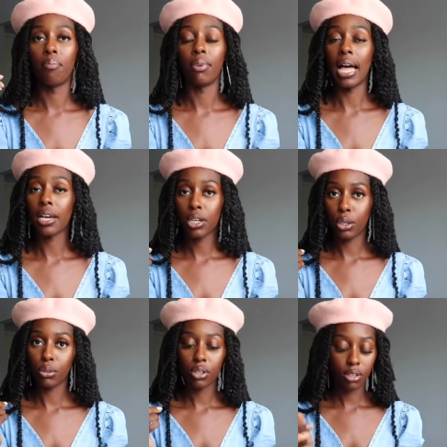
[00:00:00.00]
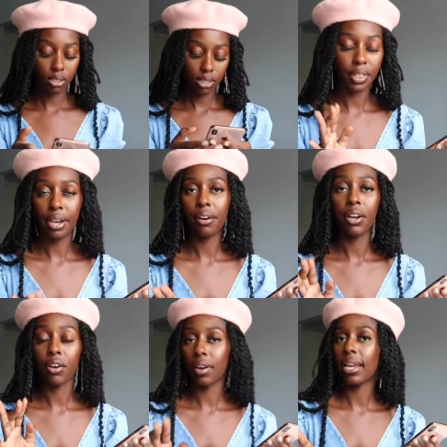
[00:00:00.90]
Black Coders. They are
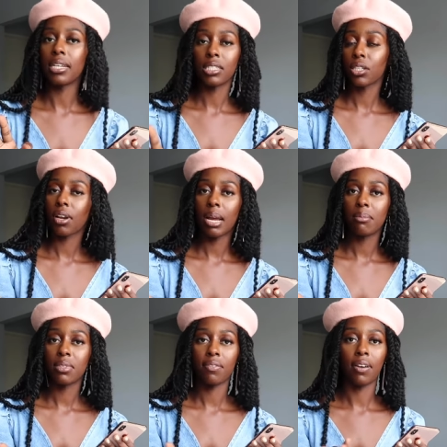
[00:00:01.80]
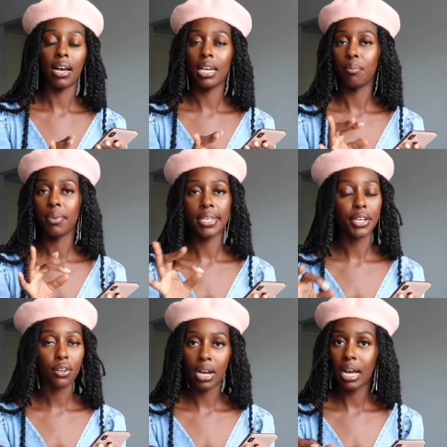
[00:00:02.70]
a great Instagram to find
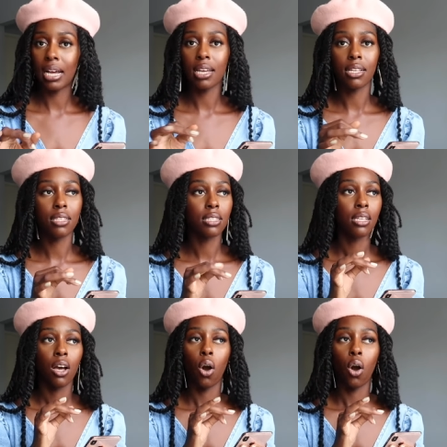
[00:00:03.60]
beginner guides,